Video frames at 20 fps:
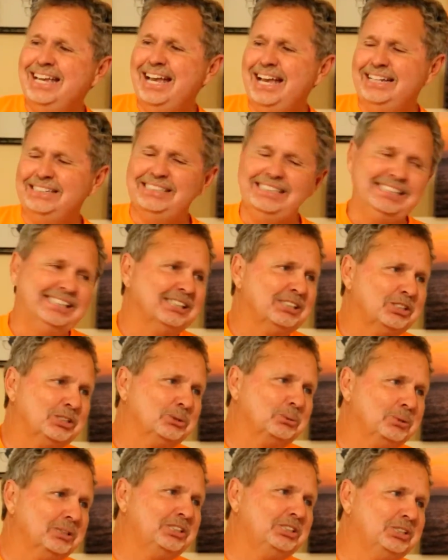I said, this
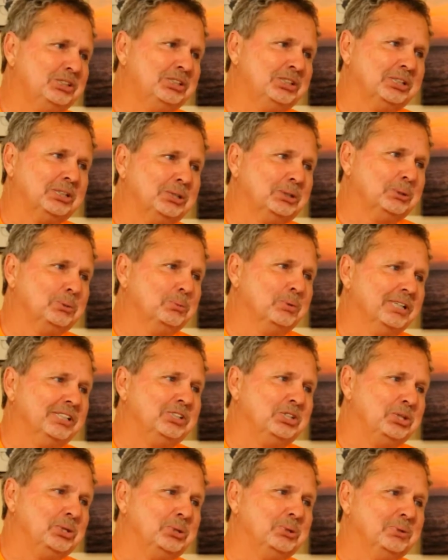is what you do
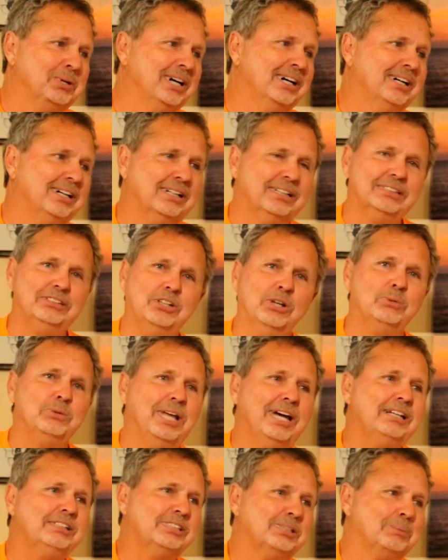when you don't
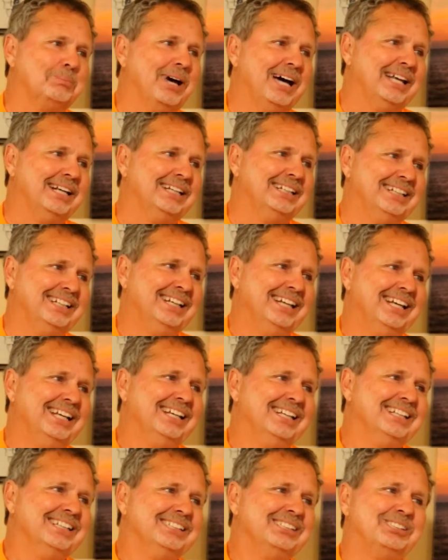like somebody.
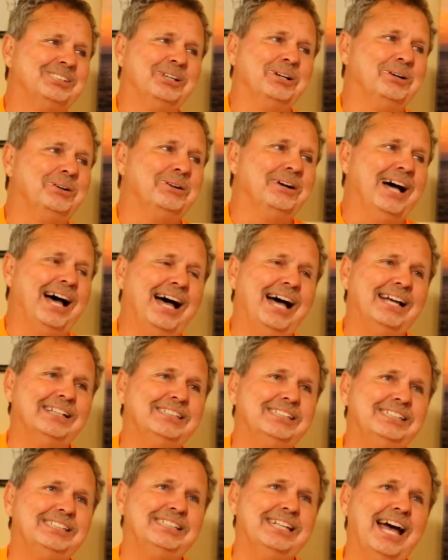So I
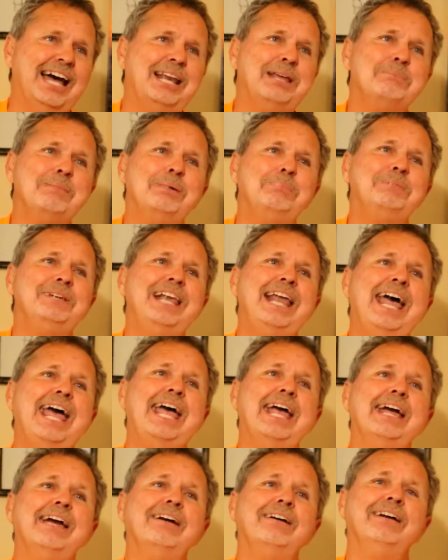shot him up in the
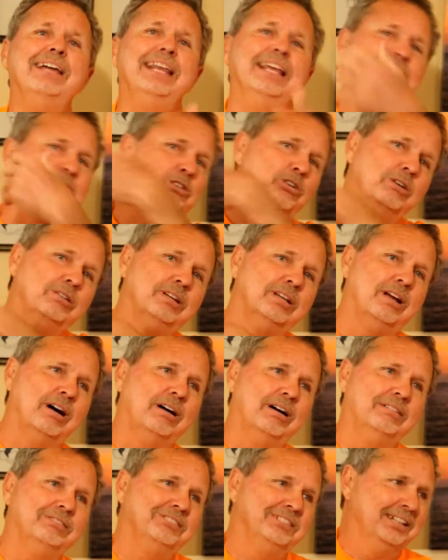air, and I turned it
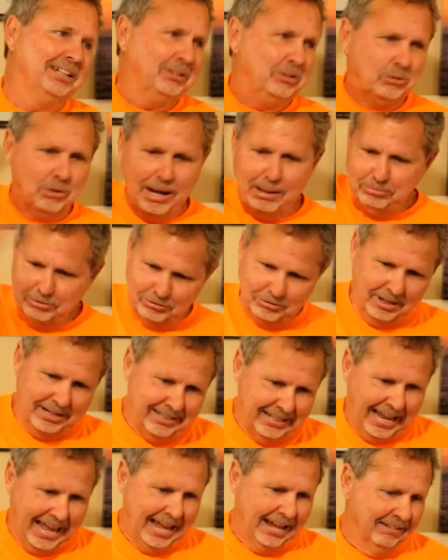off. And he dropped
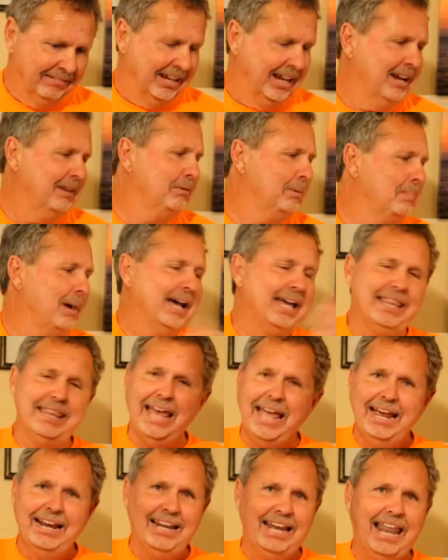straight down. Everybody
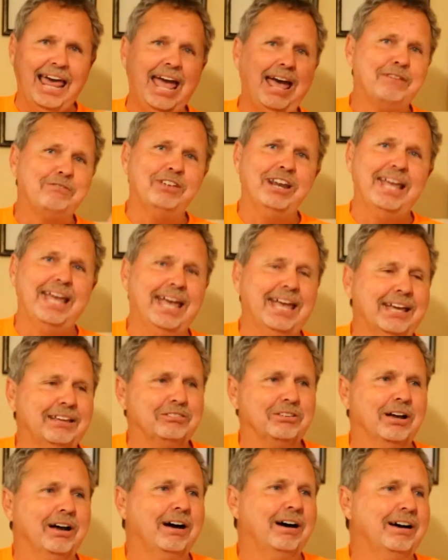there laughing their
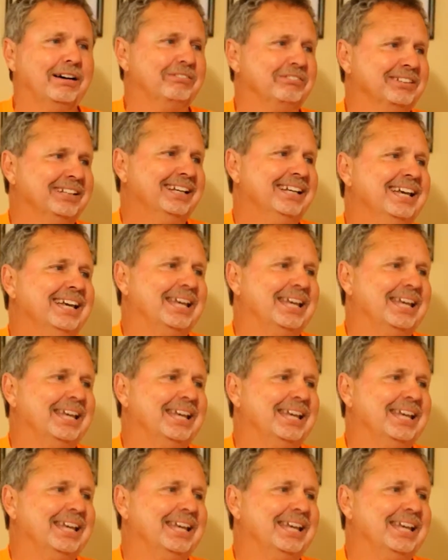heads off. Sure.